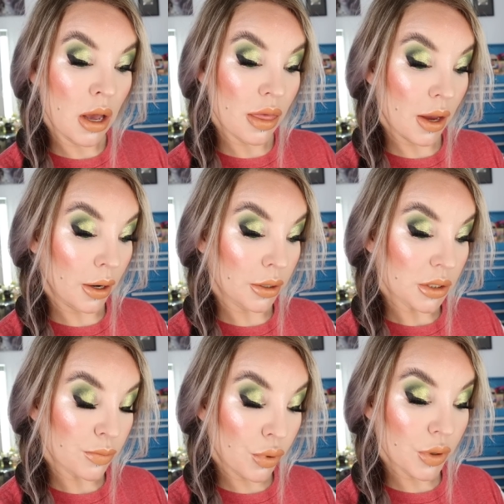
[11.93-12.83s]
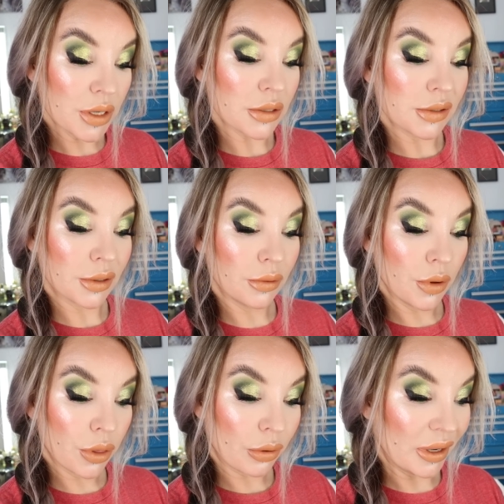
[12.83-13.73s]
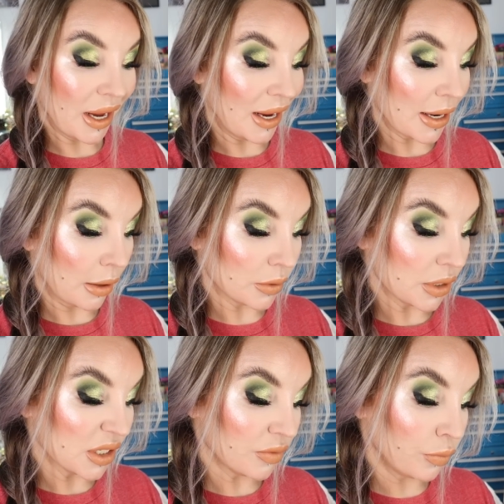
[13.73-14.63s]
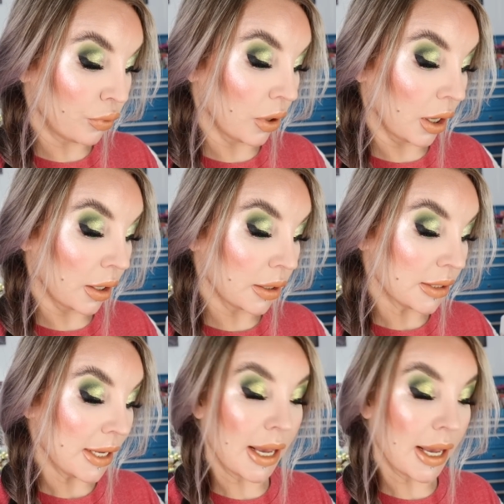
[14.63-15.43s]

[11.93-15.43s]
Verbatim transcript: There's 0.038 ounces of product